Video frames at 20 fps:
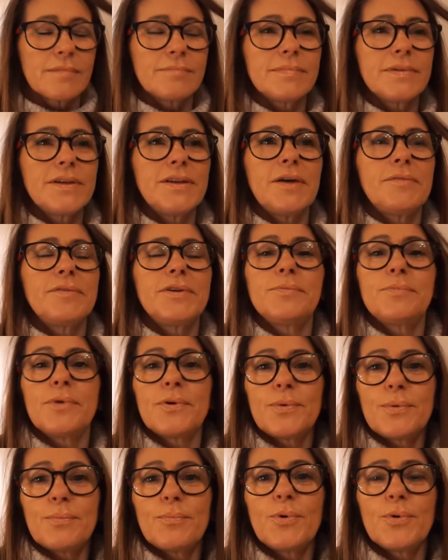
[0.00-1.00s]
You know, when you
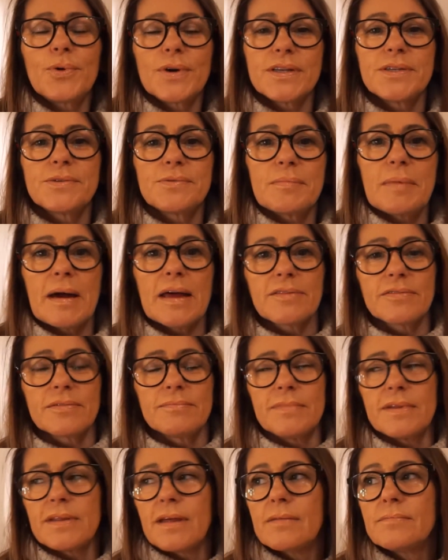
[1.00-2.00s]
walk into a bathroom,
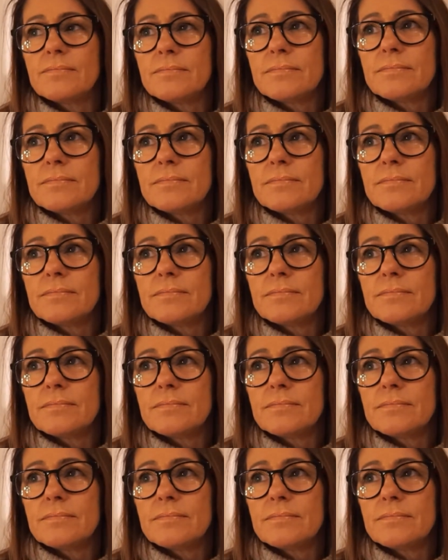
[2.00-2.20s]
you think,